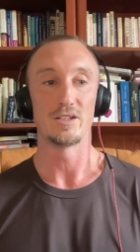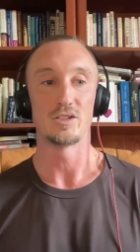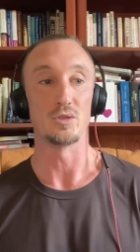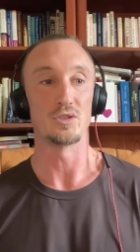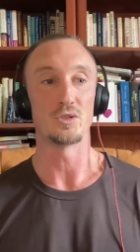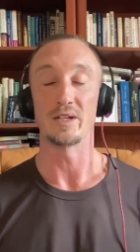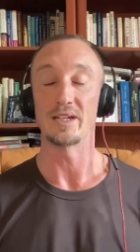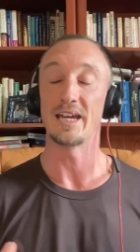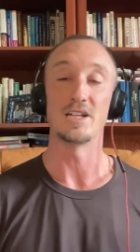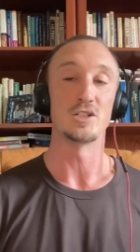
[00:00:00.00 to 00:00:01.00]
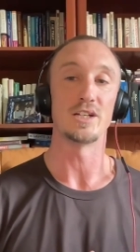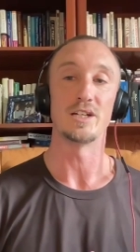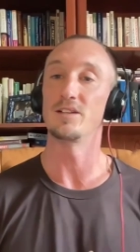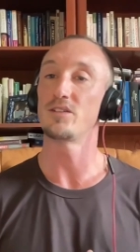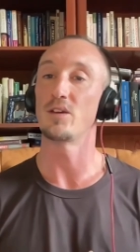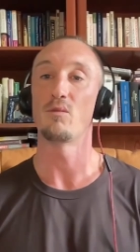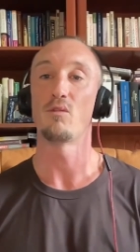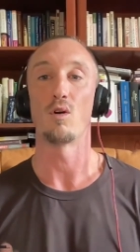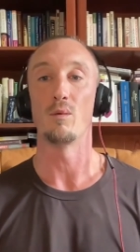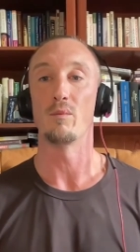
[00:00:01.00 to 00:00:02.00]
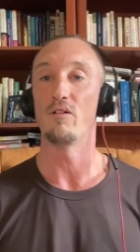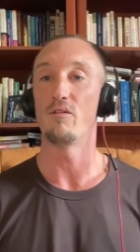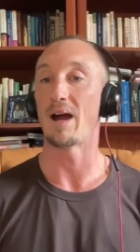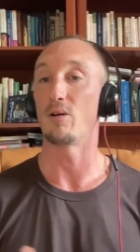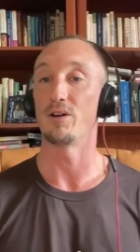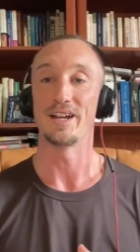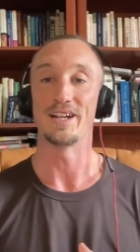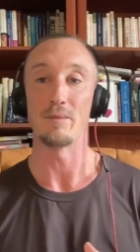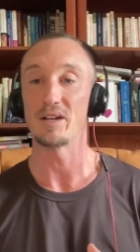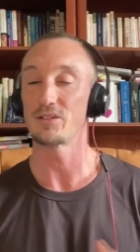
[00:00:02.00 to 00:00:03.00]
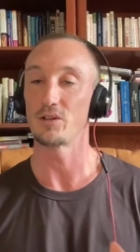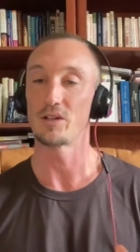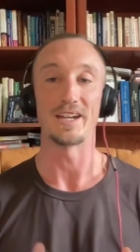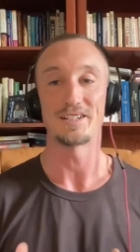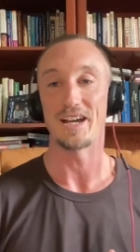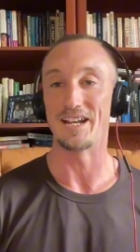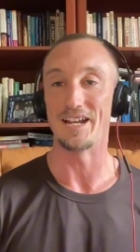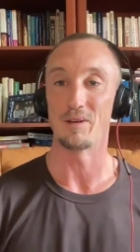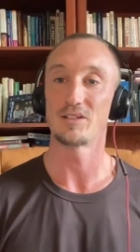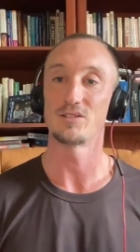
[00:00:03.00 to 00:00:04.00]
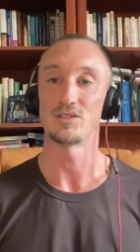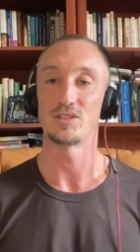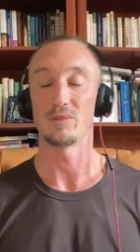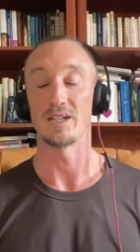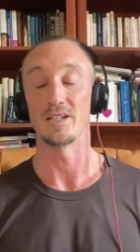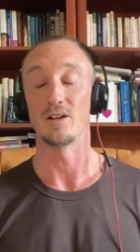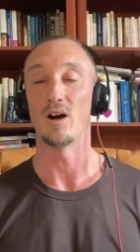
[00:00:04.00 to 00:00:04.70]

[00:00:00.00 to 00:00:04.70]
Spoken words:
choose to engage in some form of power dynamics or kink dynamics or something.